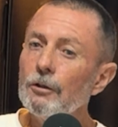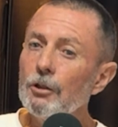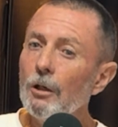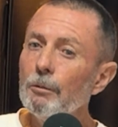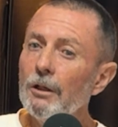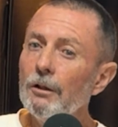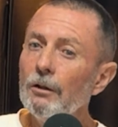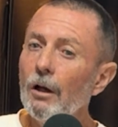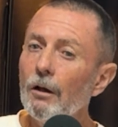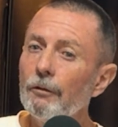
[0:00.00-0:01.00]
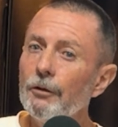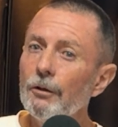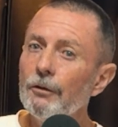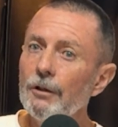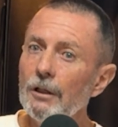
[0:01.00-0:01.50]
showed me a
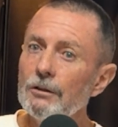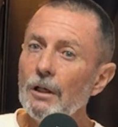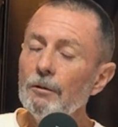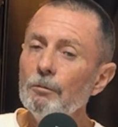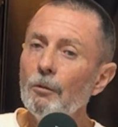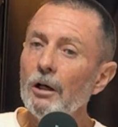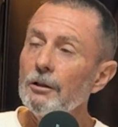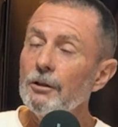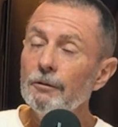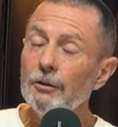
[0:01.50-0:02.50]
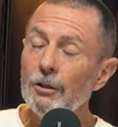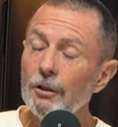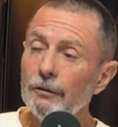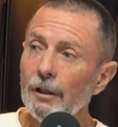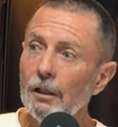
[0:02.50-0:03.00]
few things, and Mike
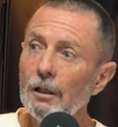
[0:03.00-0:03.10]
Diffendorfer.